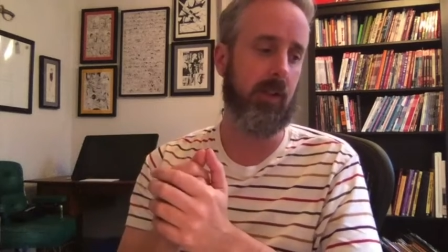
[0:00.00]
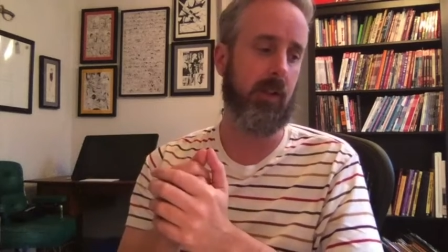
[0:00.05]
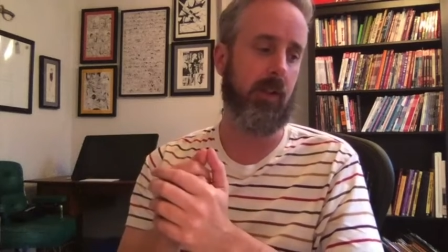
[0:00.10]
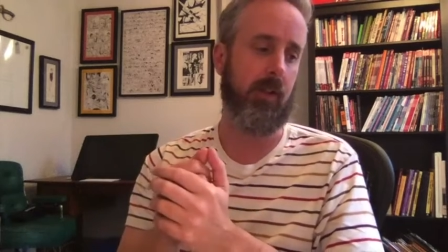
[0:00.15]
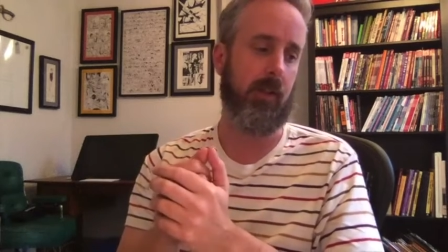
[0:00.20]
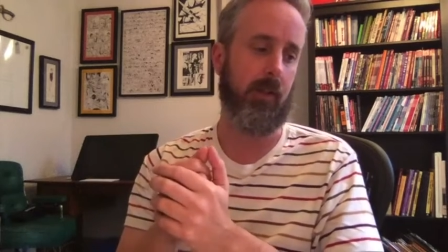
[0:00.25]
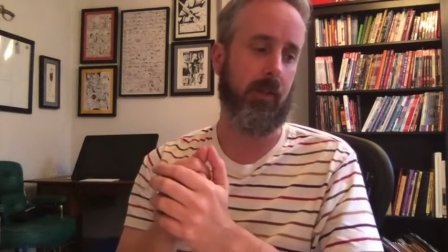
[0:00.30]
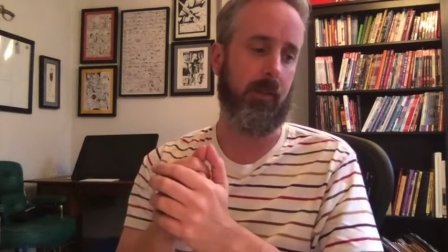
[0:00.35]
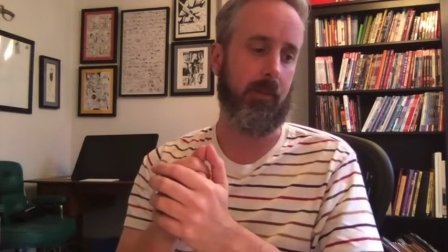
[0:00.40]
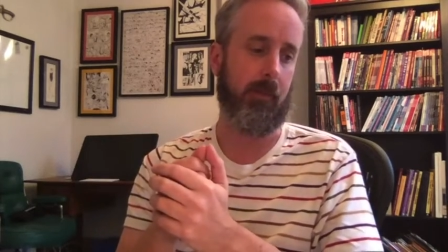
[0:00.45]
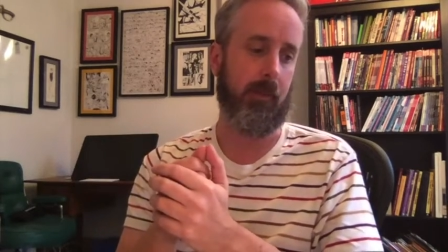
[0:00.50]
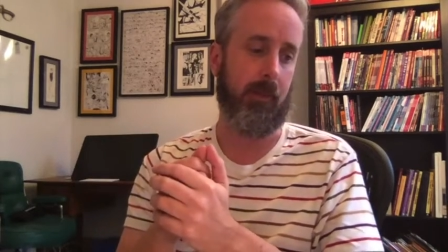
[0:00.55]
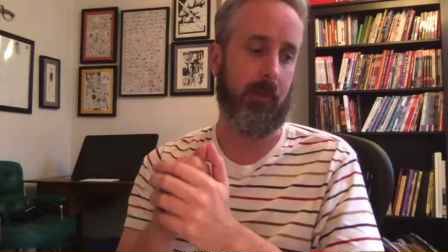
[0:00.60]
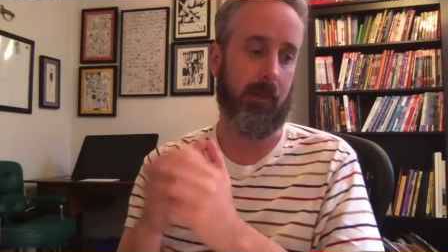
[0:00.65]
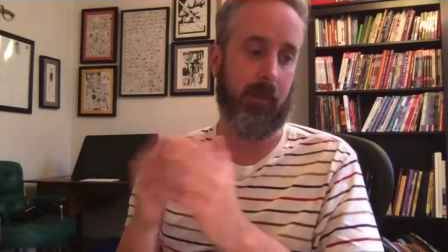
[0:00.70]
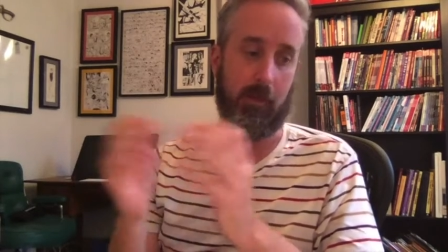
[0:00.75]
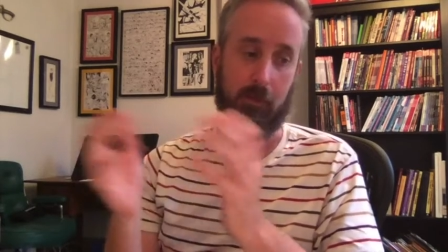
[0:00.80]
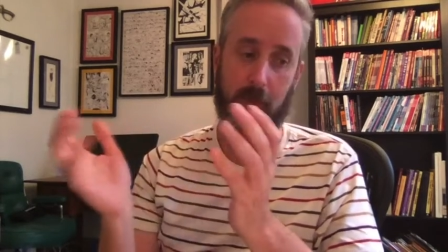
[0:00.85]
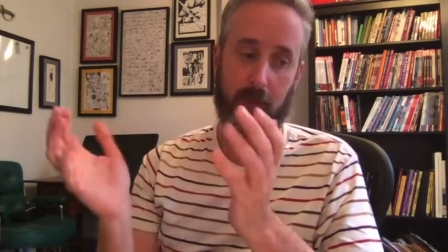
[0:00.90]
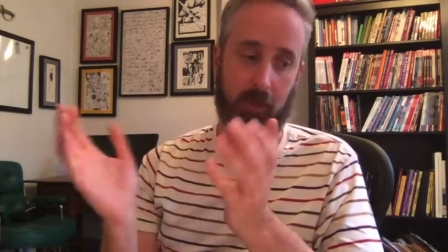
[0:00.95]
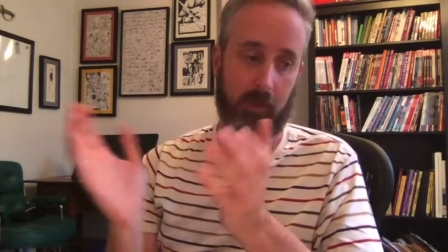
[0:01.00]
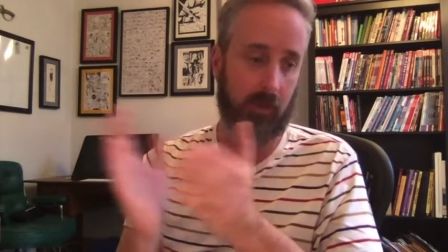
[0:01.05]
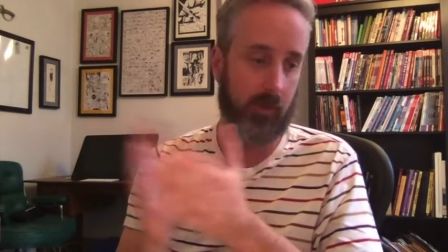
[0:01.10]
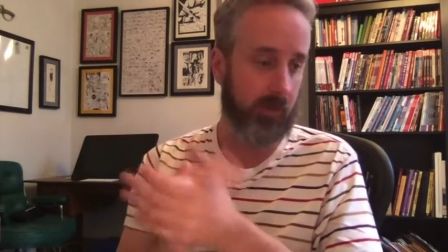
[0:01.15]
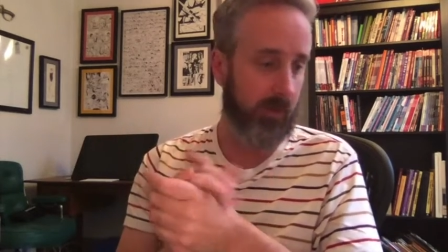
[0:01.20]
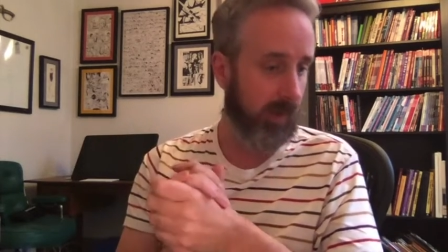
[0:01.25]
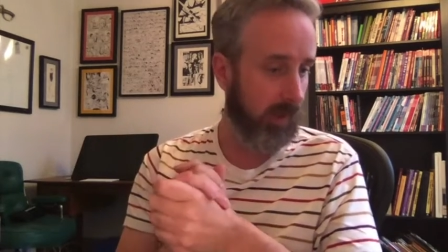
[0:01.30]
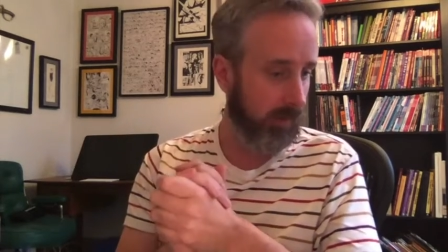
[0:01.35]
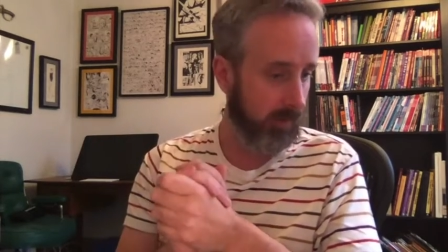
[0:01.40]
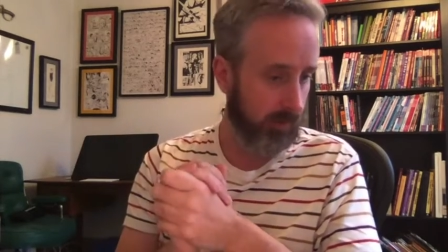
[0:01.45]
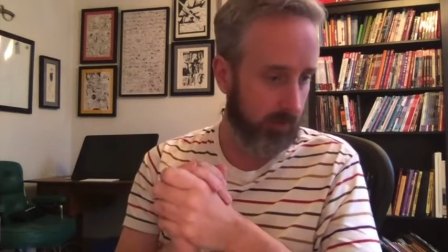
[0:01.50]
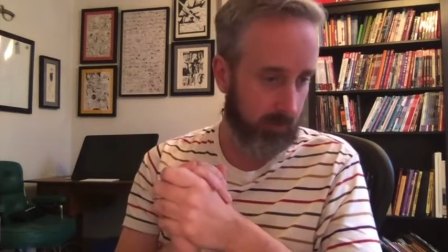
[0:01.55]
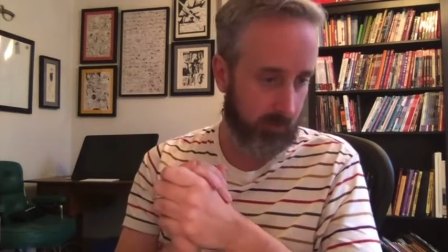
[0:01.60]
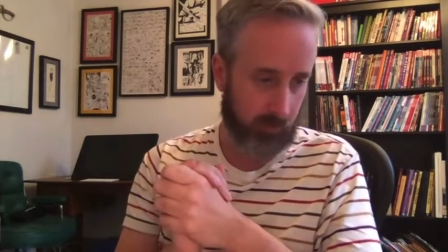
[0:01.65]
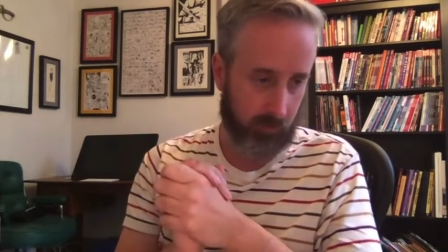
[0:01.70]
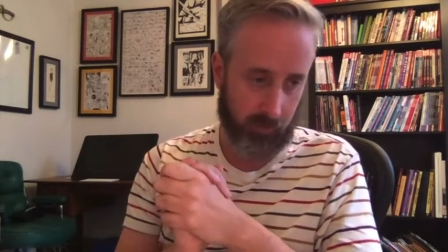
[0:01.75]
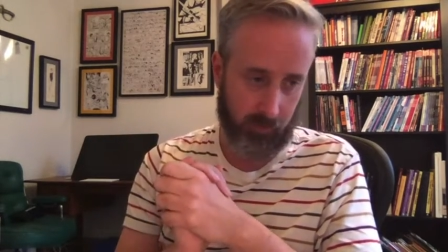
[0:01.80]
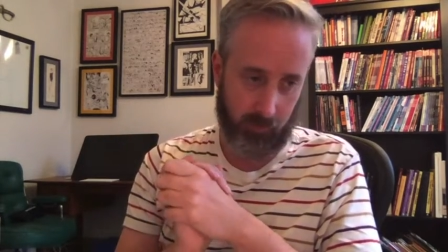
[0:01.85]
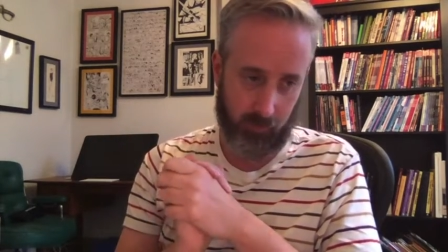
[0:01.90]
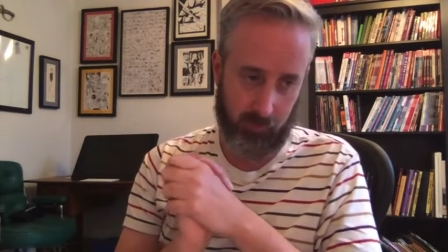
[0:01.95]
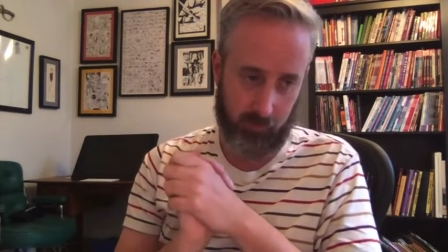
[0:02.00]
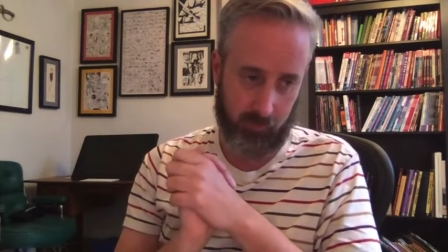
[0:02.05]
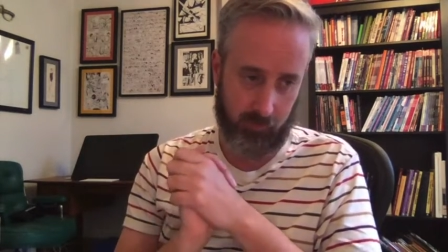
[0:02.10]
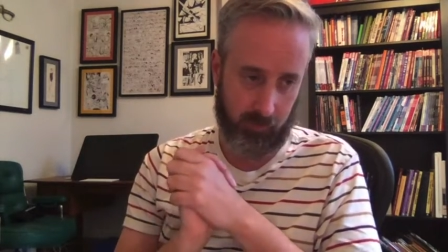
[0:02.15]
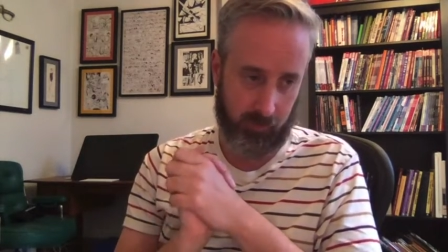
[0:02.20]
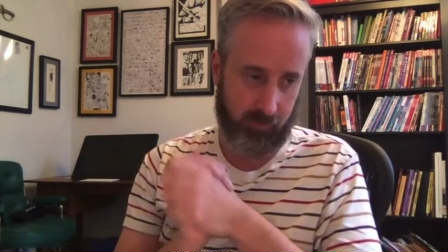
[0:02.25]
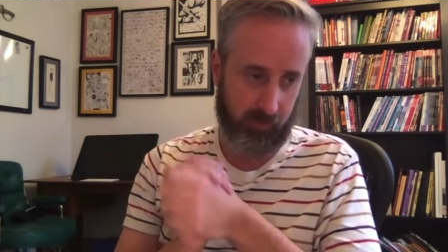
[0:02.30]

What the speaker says: And then they put it all together in a